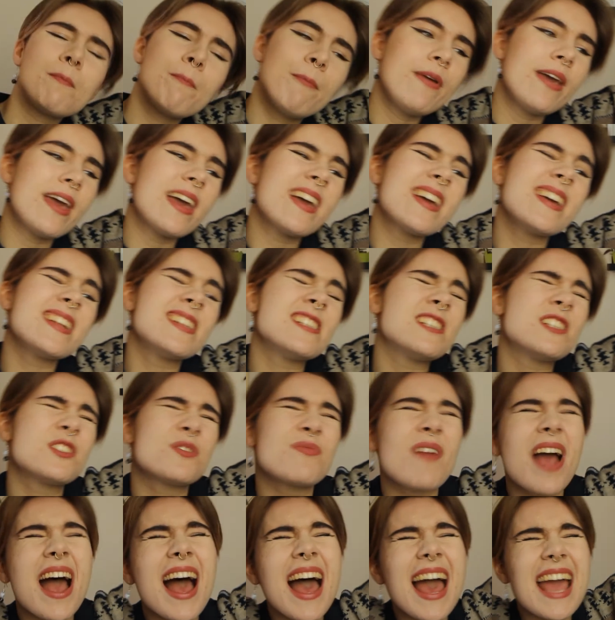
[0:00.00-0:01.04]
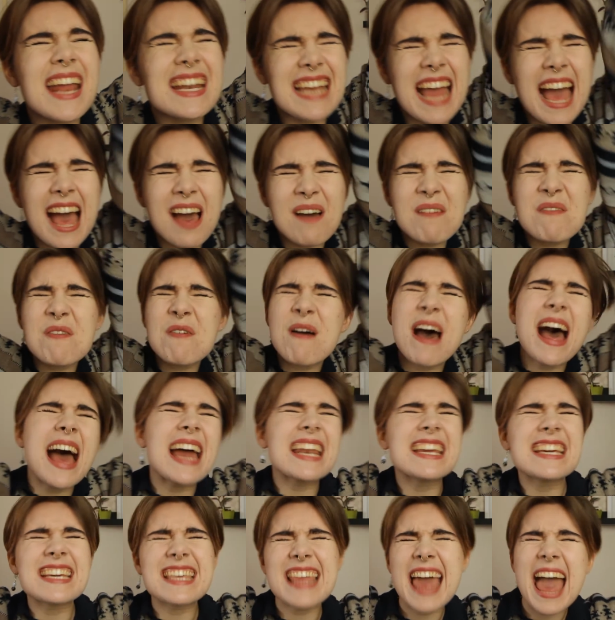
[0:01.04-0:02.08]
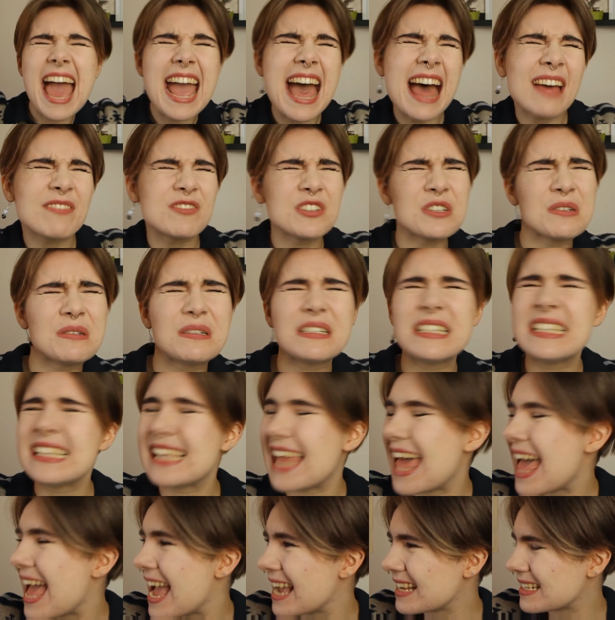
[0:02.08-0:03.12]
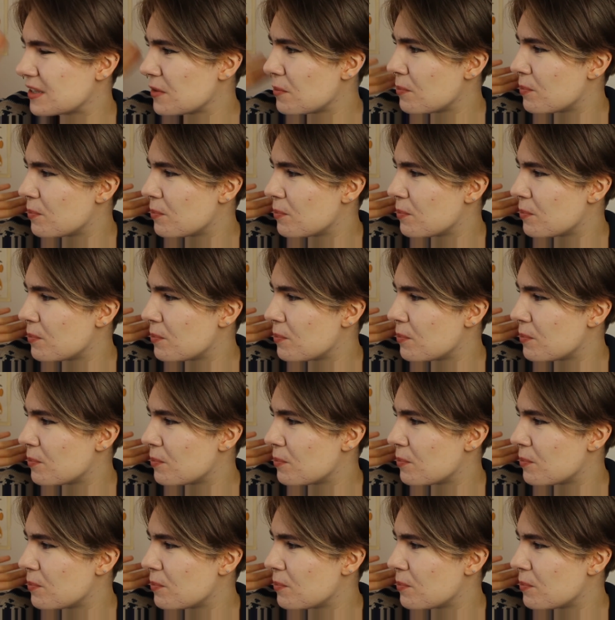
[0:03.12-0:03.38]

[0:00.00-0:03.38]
the bins right now? Why do they have to collect